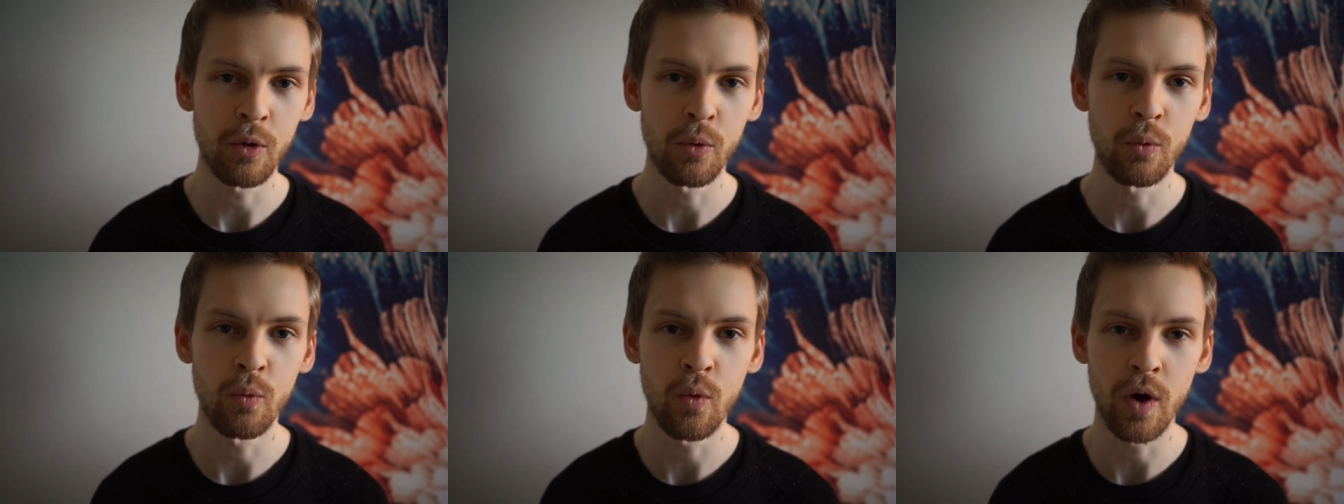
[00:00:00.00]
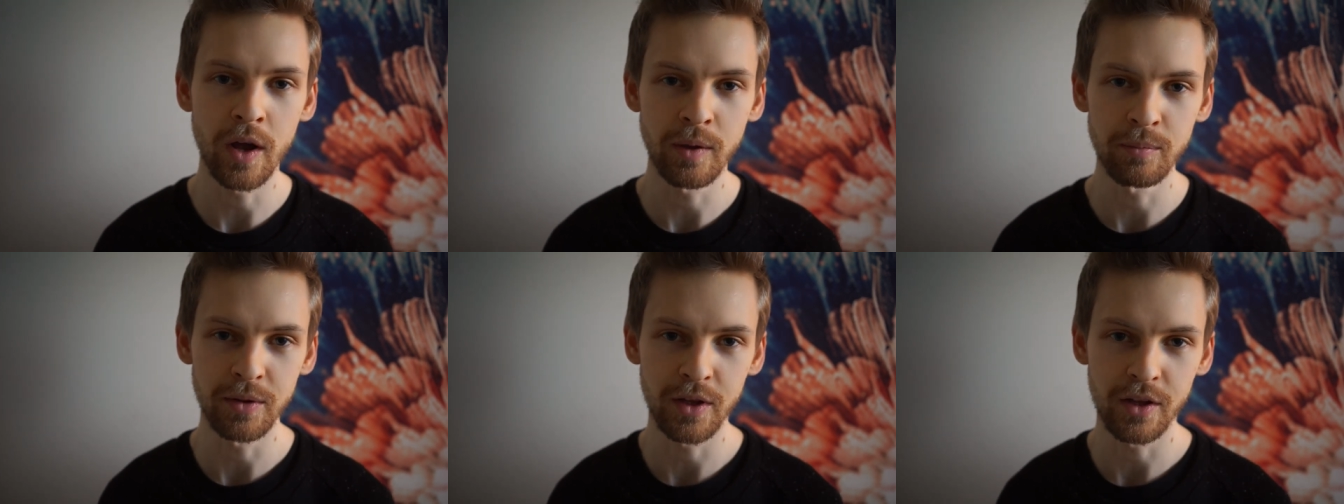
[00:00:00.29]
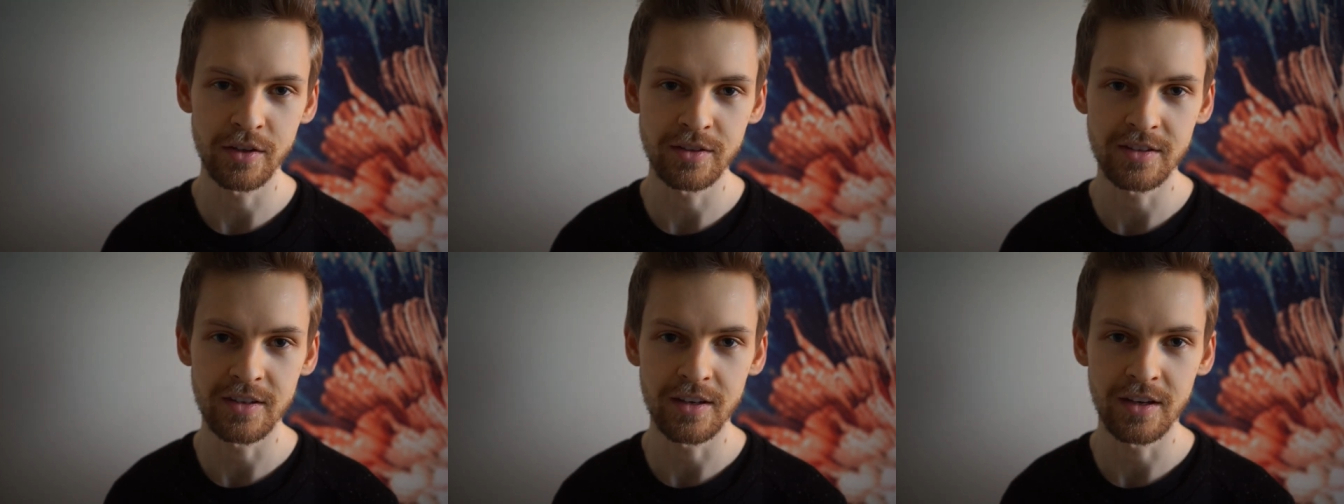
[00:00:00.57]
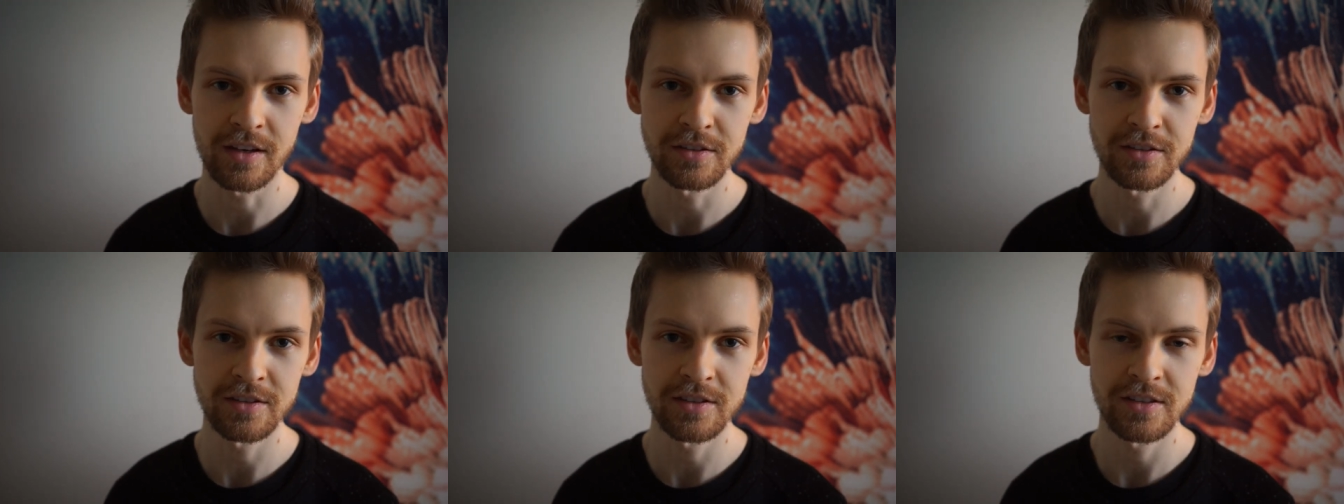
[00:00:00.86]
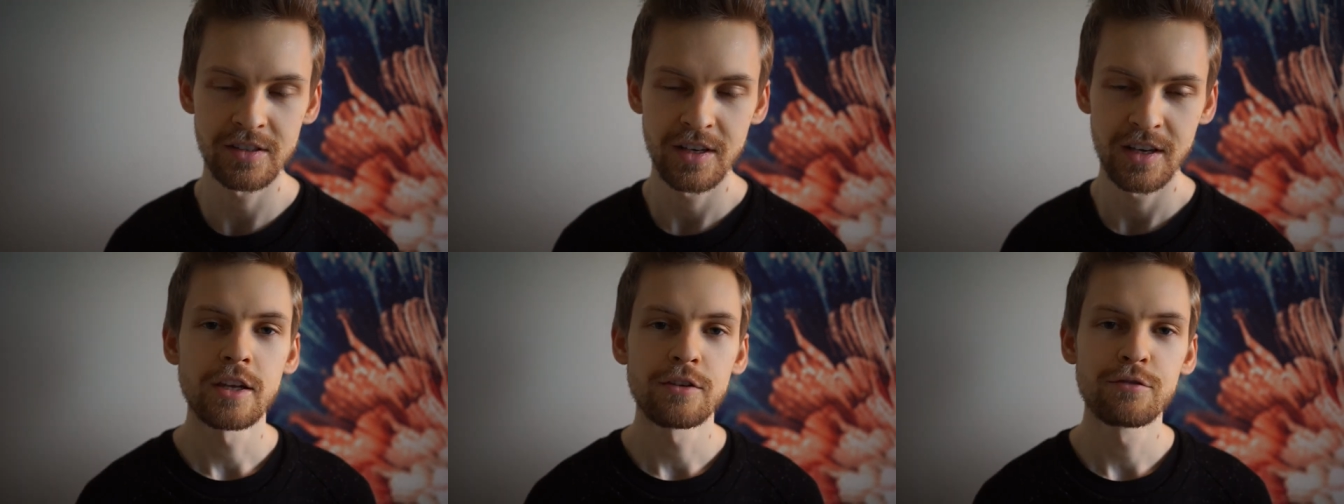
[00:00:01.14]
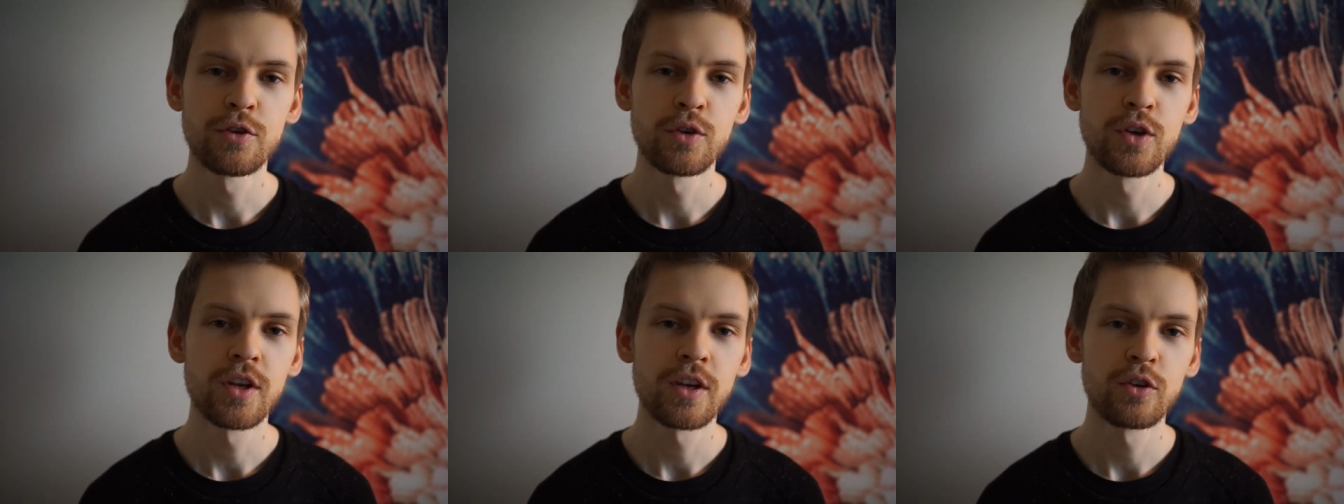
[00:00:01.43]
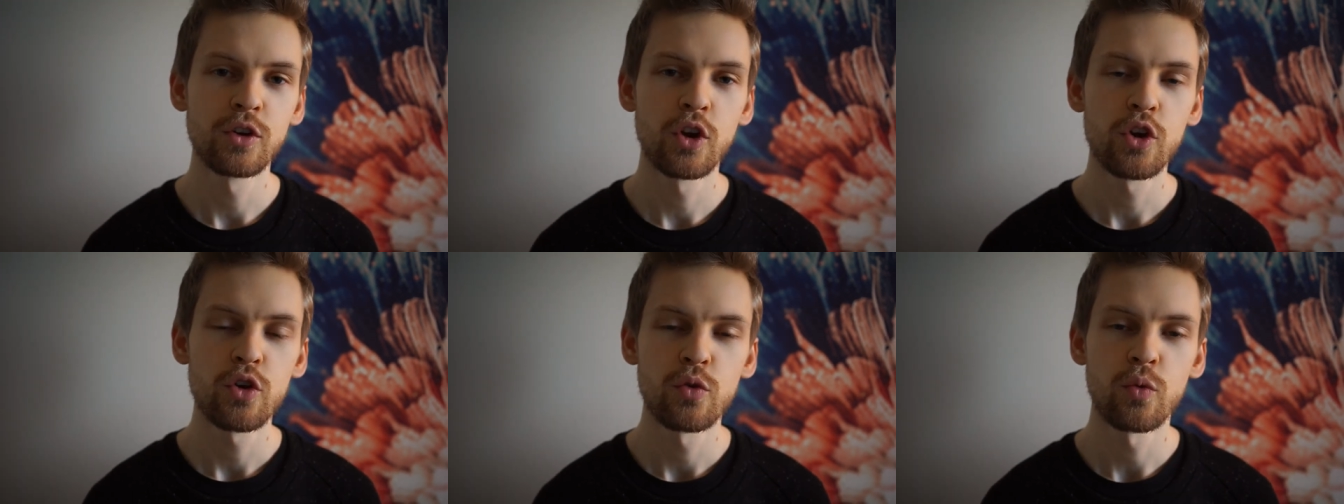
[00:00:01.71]
white blood cells. If you
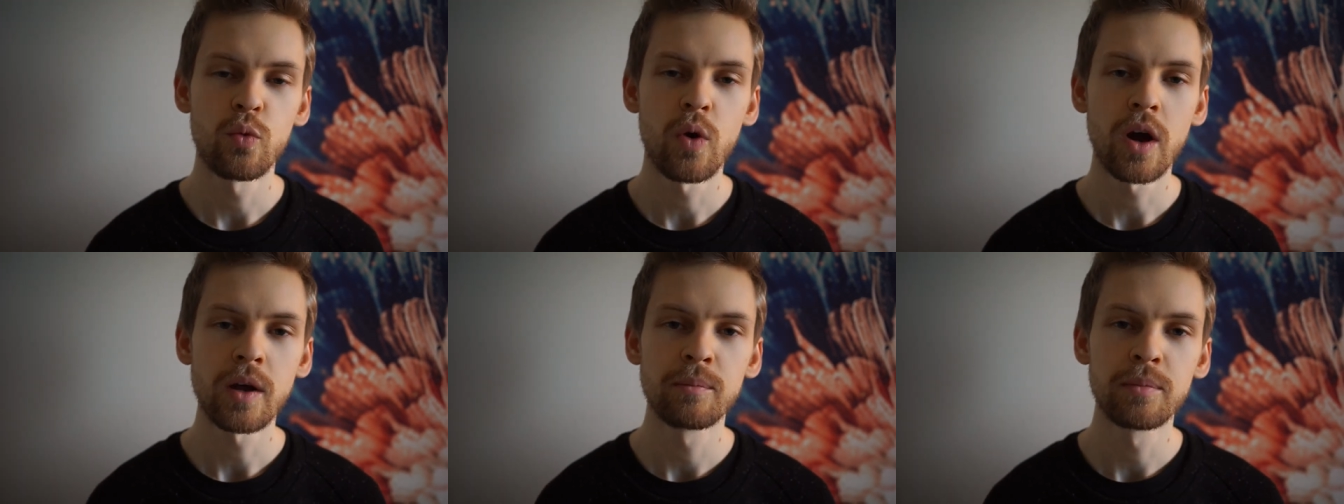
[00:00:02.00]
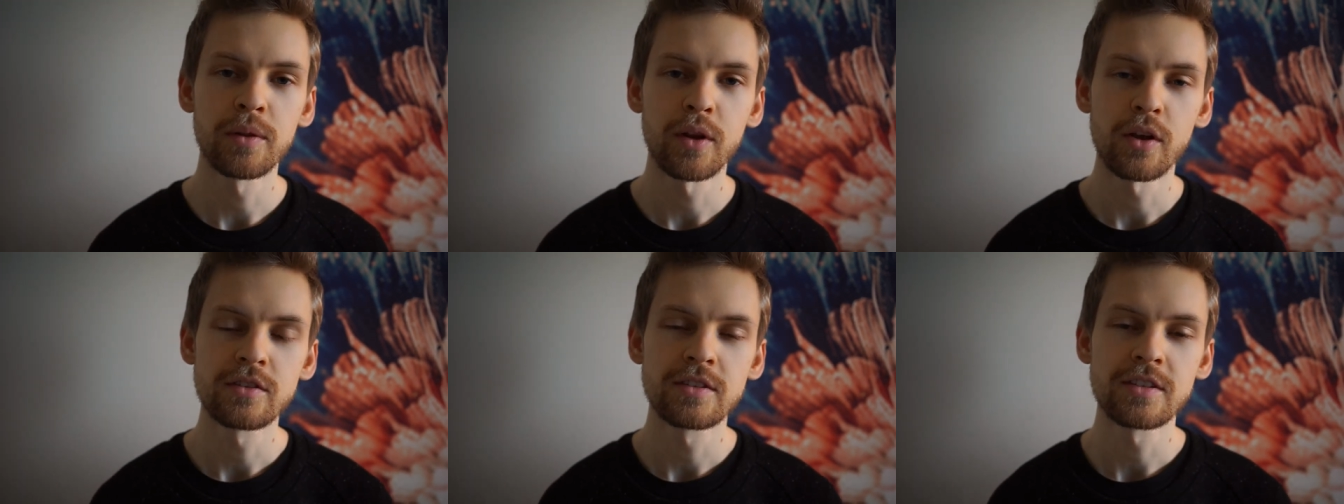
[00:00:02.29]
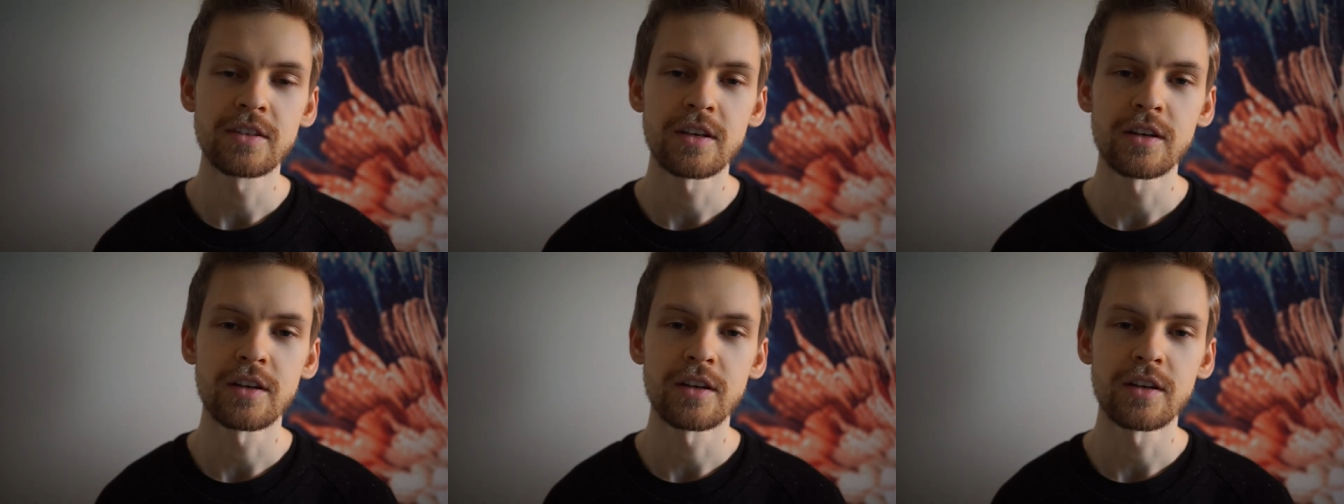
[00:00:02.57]
didn't know, white blood